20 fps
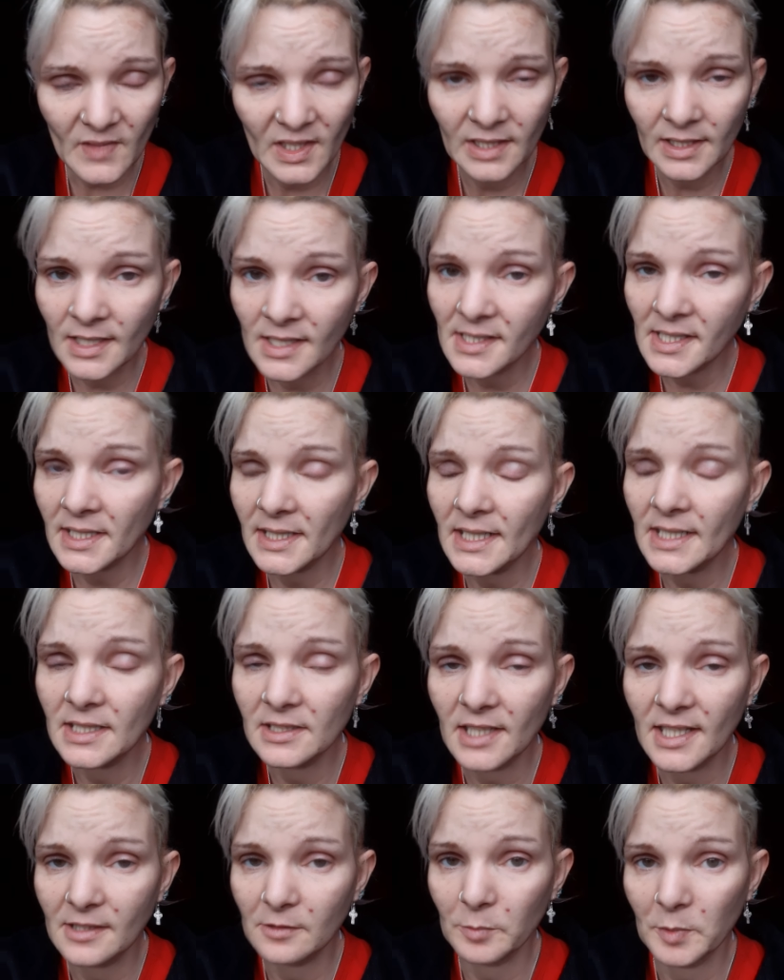Guys, I
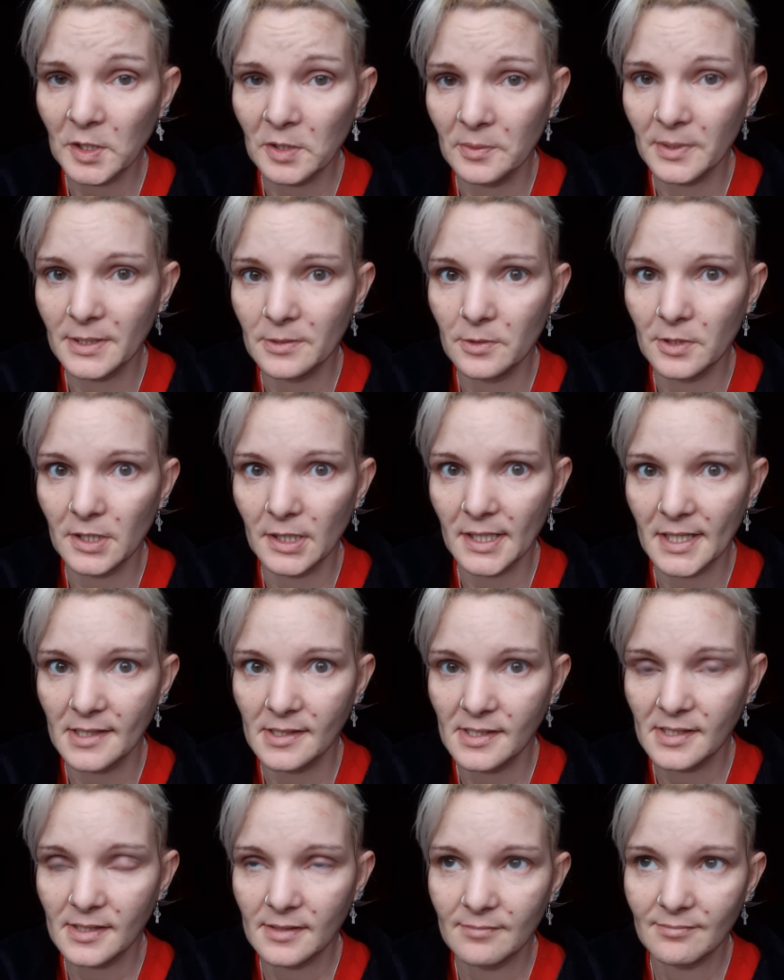can't help you out
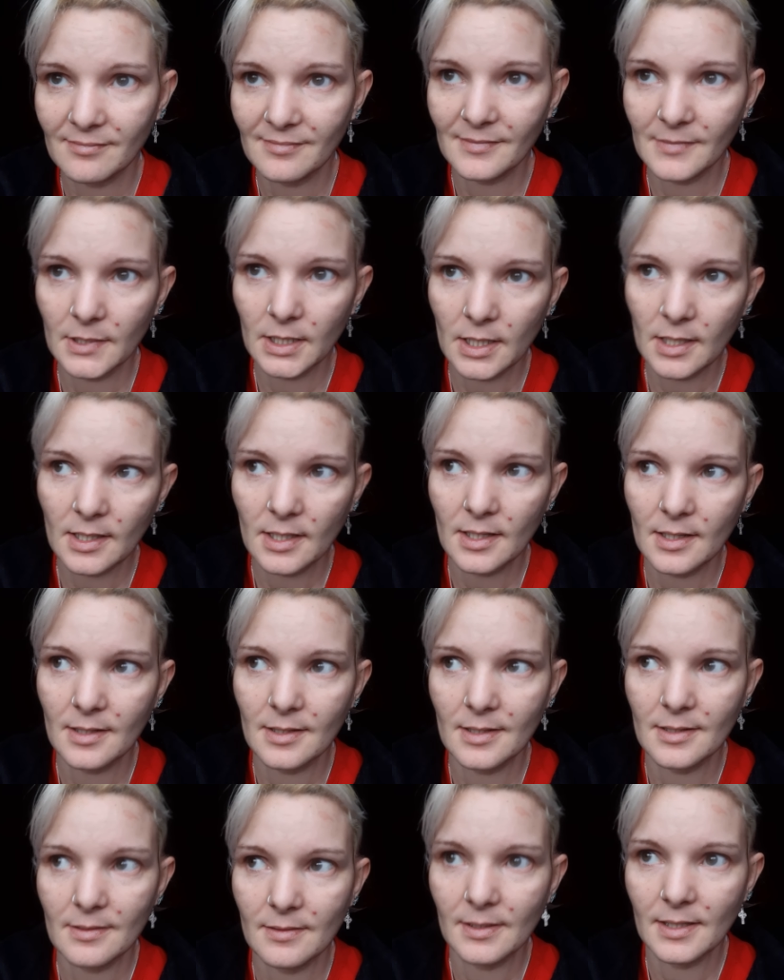unless
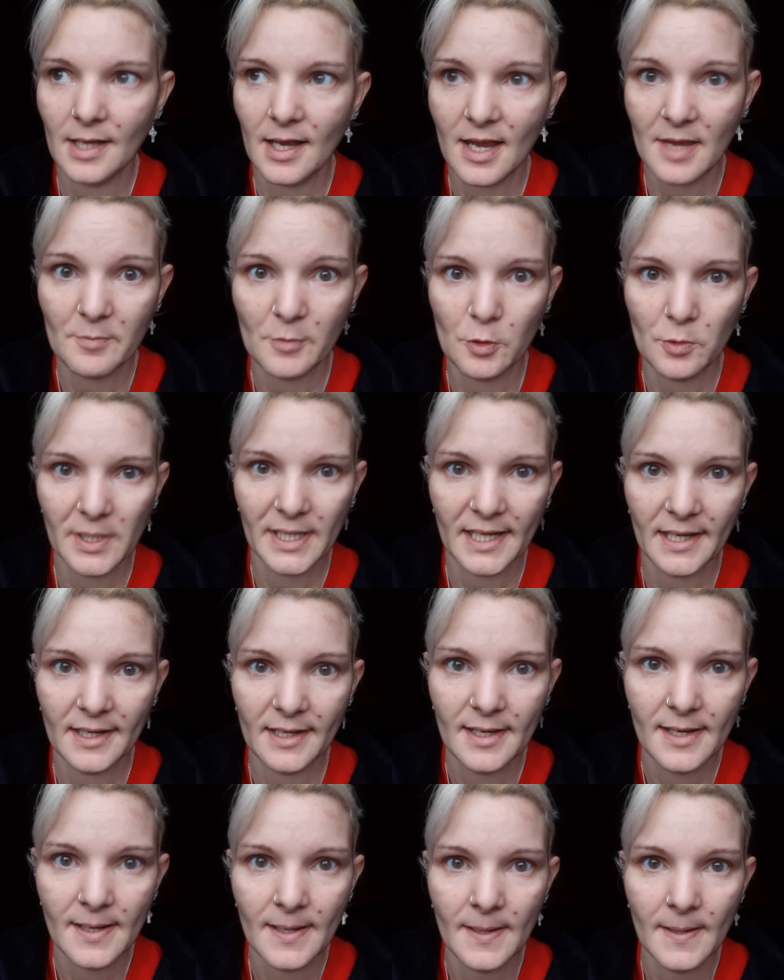I'm
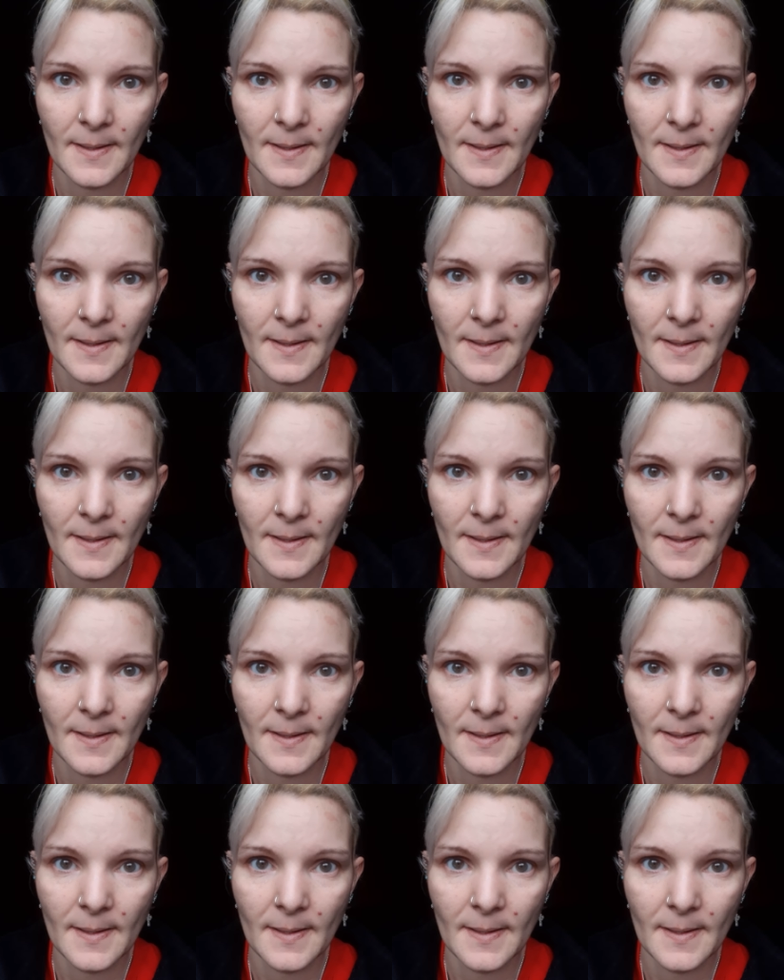okay.